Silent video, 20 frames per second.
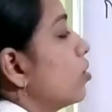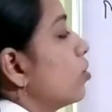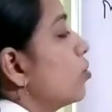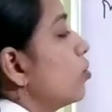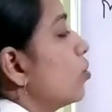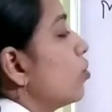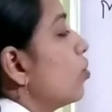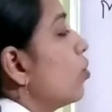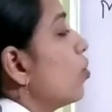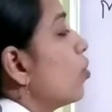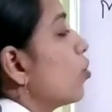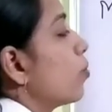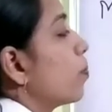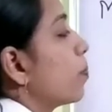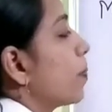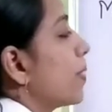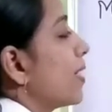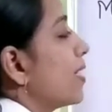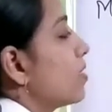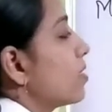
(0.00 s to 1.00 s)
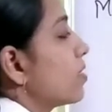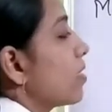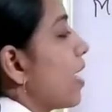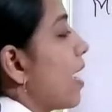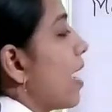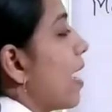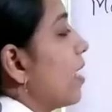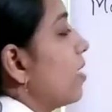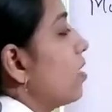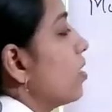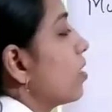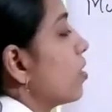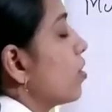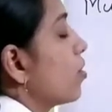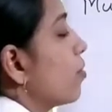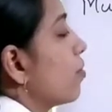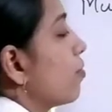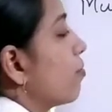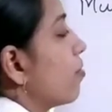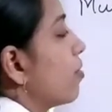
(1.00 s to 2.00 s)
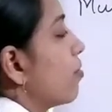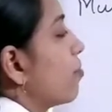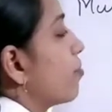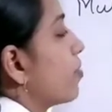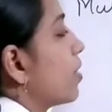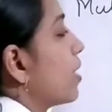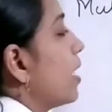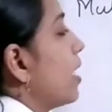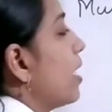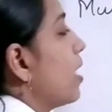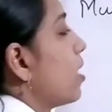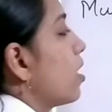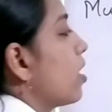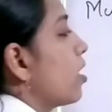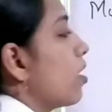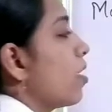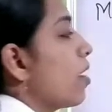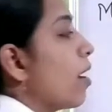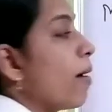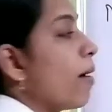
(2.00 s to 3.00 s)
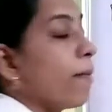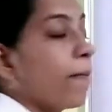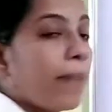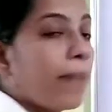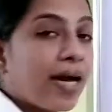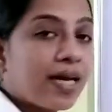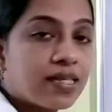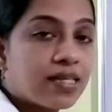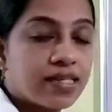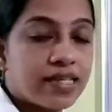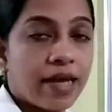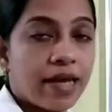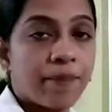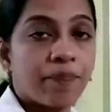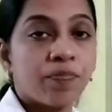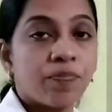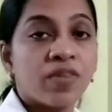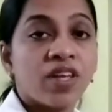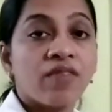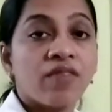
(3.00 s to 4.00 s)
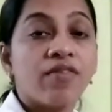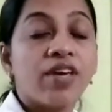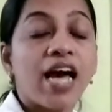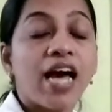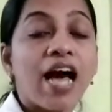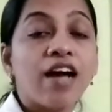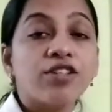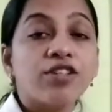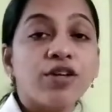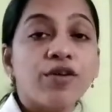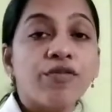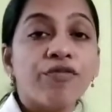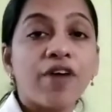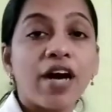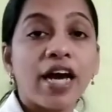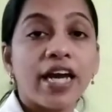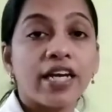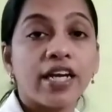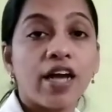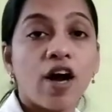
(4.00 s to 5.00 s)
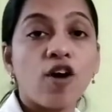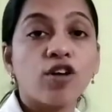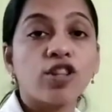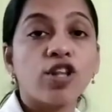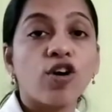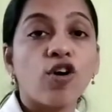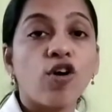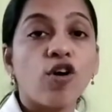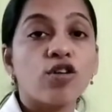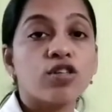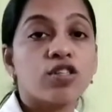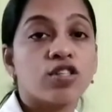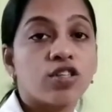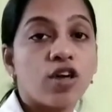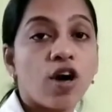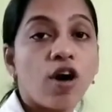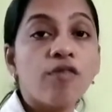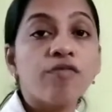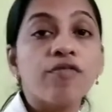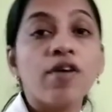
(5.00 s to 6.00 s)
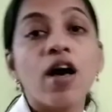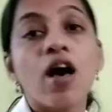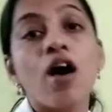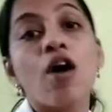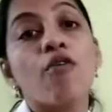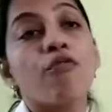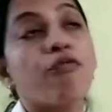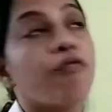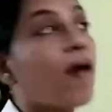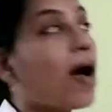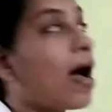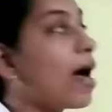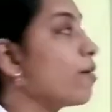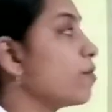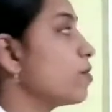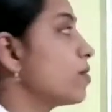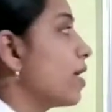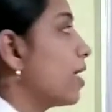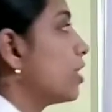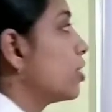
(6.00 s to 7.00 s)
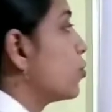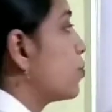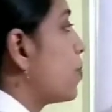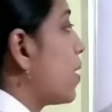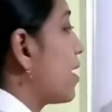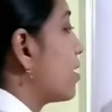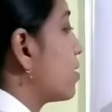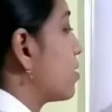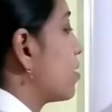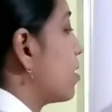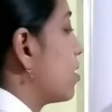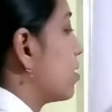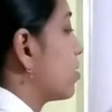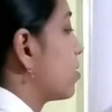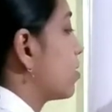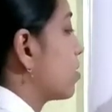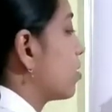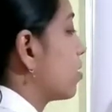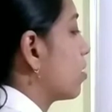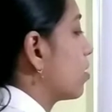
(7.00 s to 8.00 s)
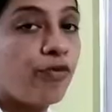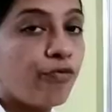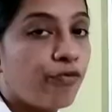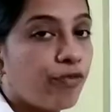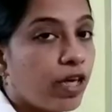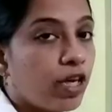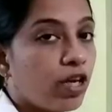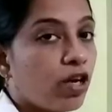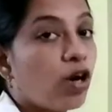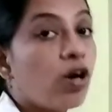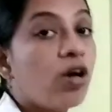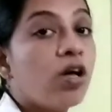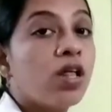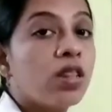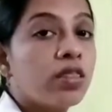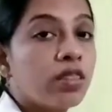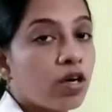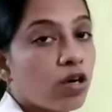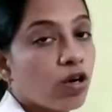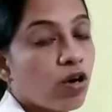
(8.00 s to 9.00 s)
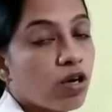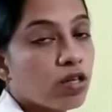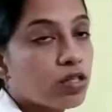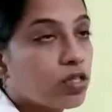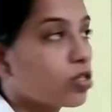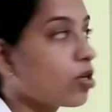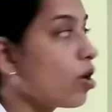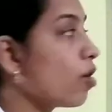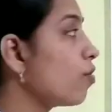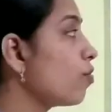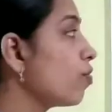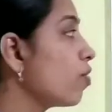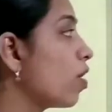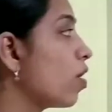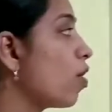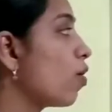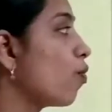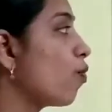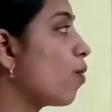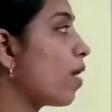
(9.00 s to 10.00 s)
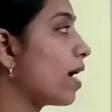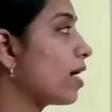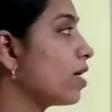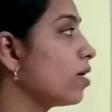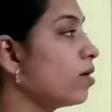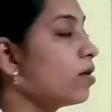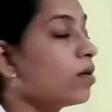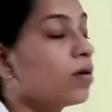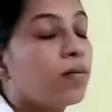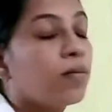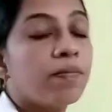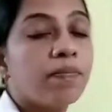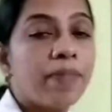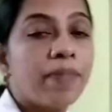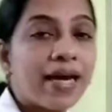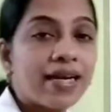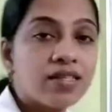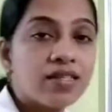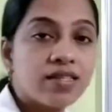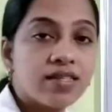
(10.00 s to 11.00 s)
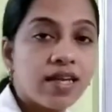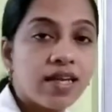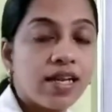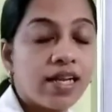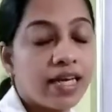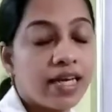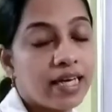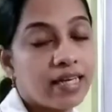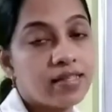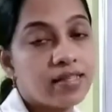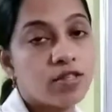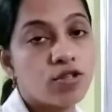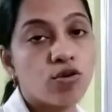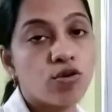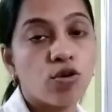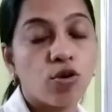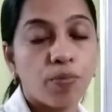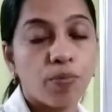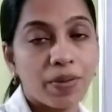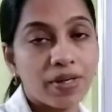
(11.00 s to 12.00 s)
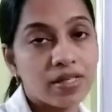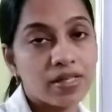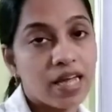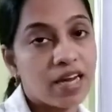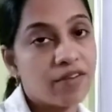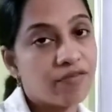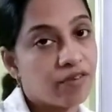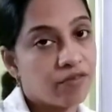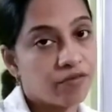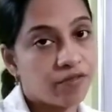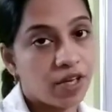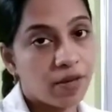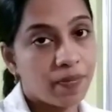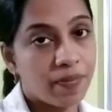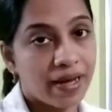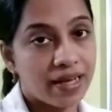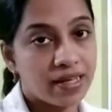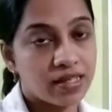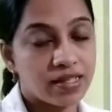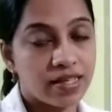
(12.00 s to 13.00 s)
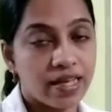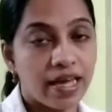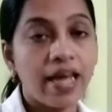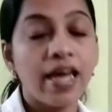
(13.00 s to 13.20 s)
2 rupees and 50 paise. We have to find out the cost of 5 such pencils. We know the cost of one pencil is 2 rupees and 50 paise.